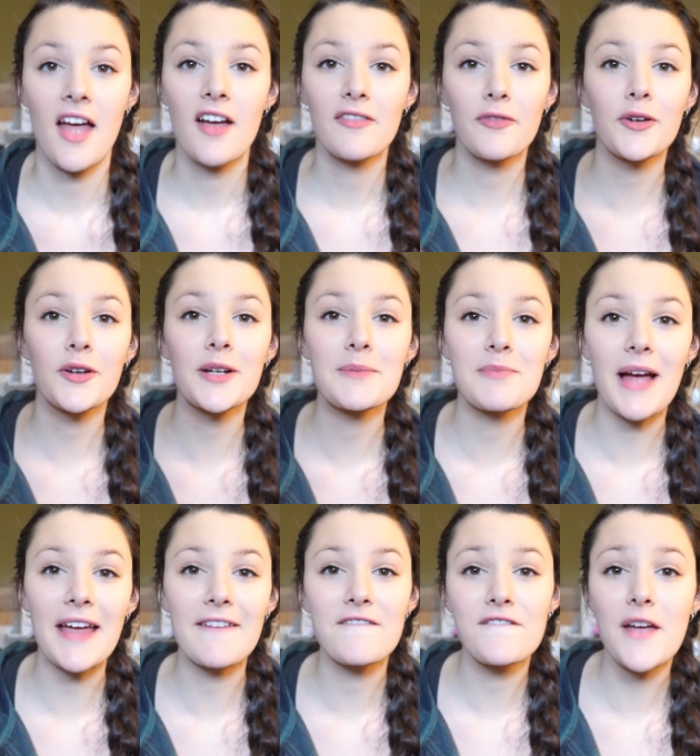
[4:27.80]
for
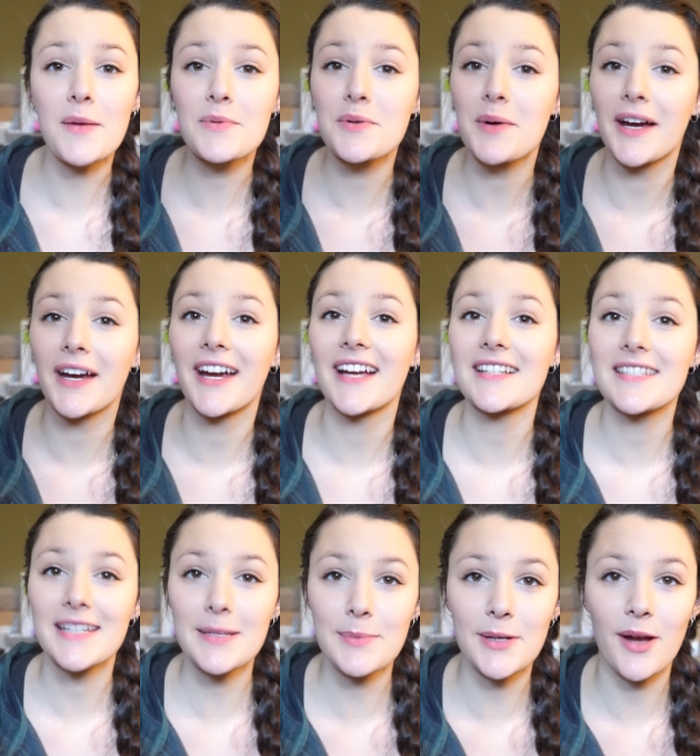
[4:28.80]
my February
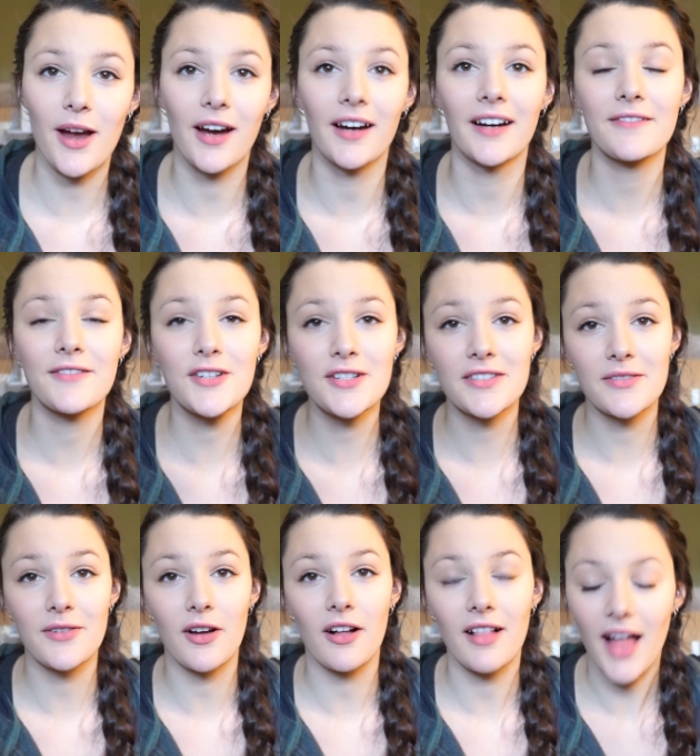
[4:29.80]
TBR. First of
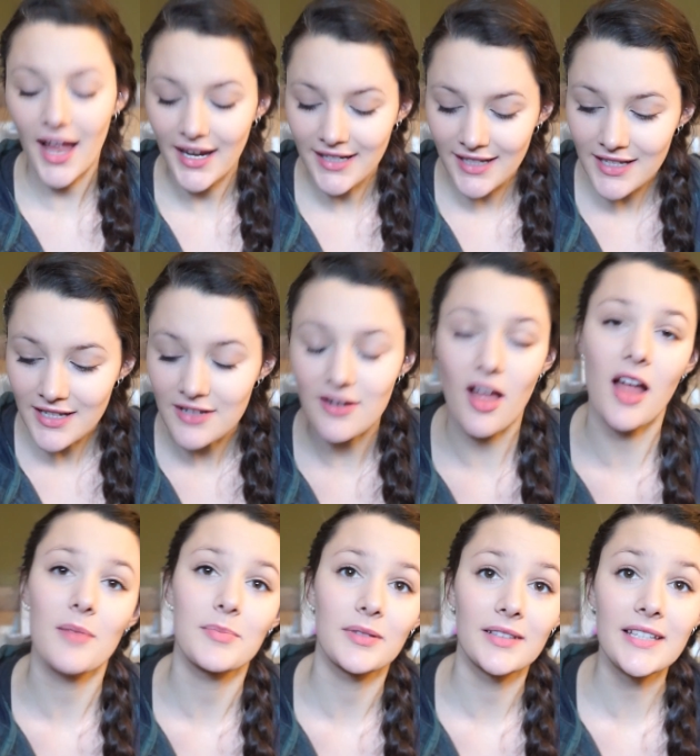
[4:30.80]
all, I
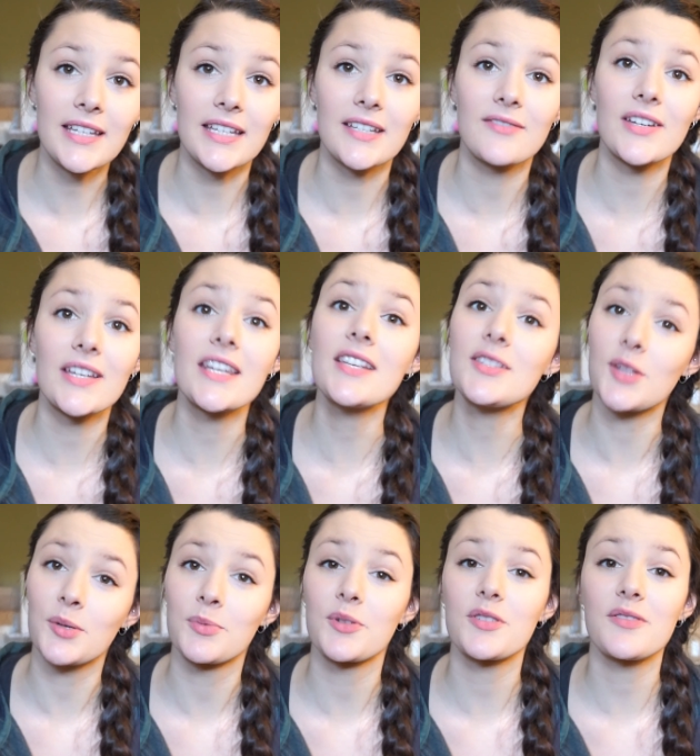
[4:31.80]
cannot believe it is
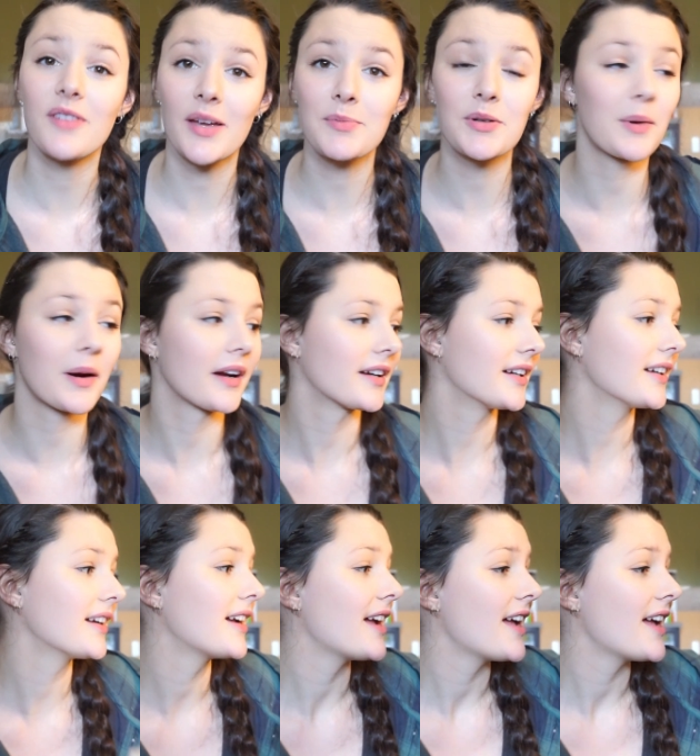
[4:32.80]
almost February.